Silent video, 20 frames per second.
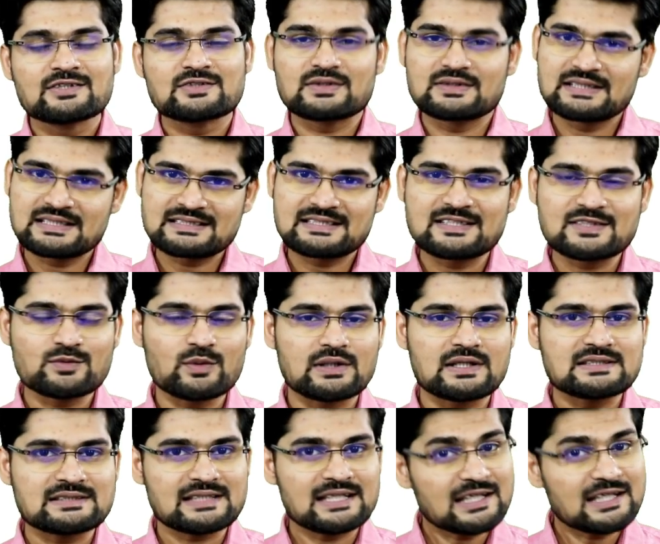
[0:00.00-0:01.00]
So this is
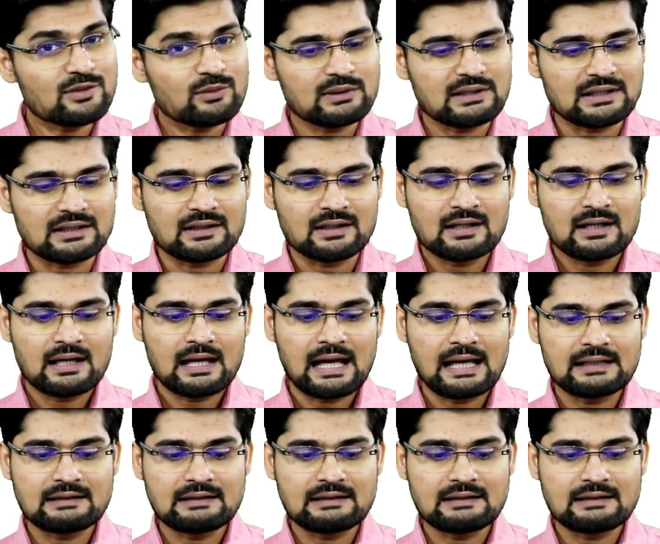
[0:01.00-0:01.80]
what is equity. And